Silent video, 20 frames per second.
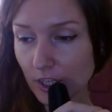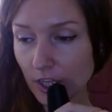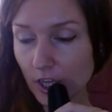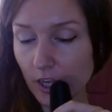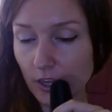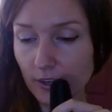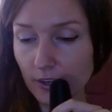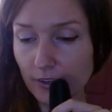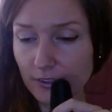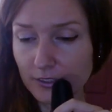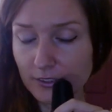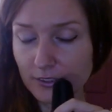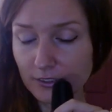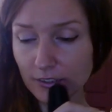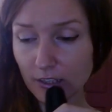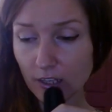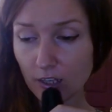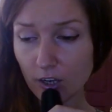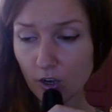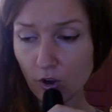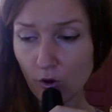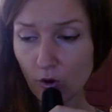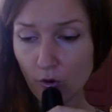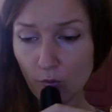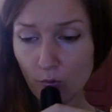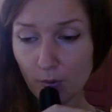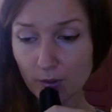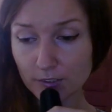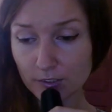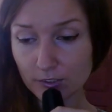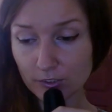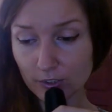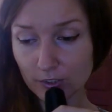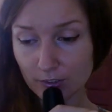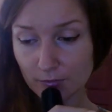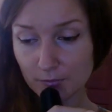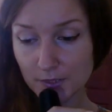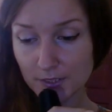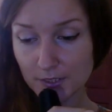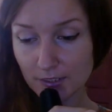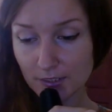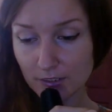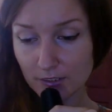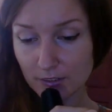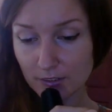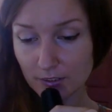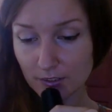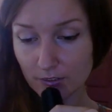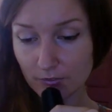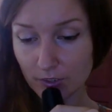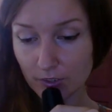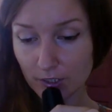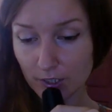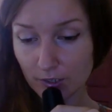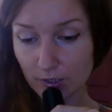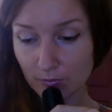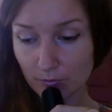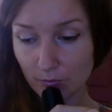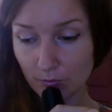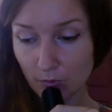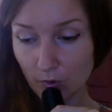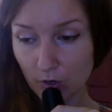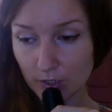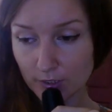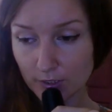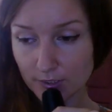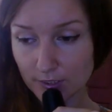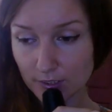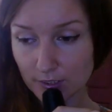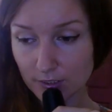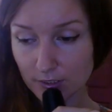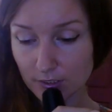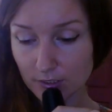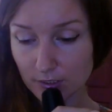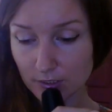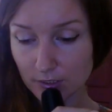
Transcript: I hope I did not miss anything very important